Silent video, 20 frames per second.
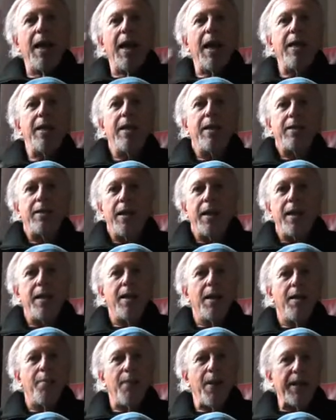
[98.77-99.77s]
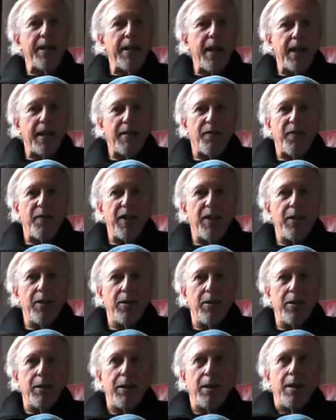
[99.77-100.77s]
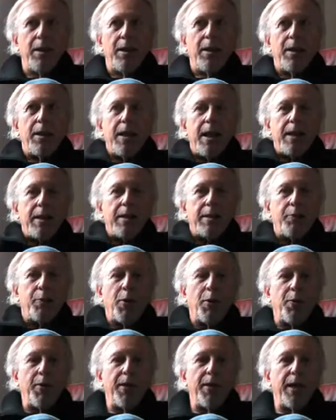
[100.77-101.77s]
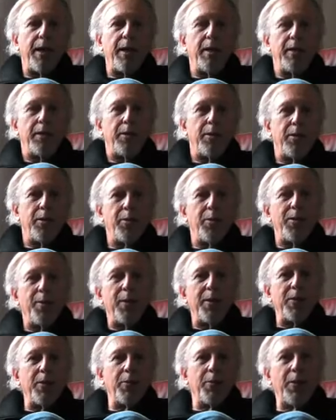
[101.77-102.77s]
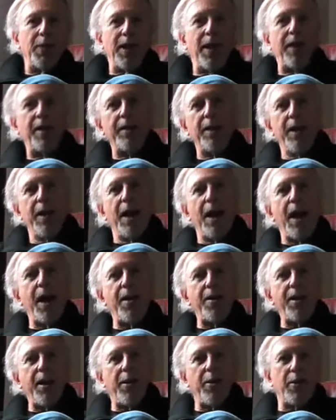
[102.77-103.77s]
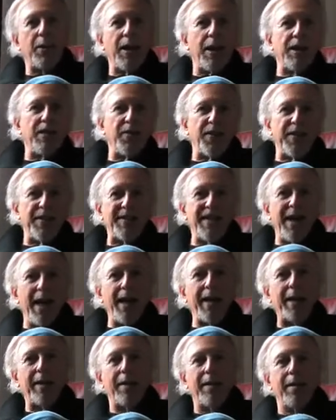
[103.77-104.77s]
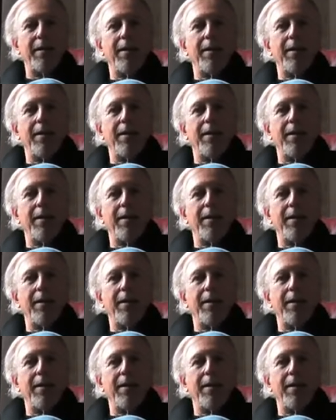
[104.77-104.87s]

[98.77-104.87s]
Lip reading: and there's a magnetic field that's perpendicular to the two-dimensional plane, and you get all kinds of exotic,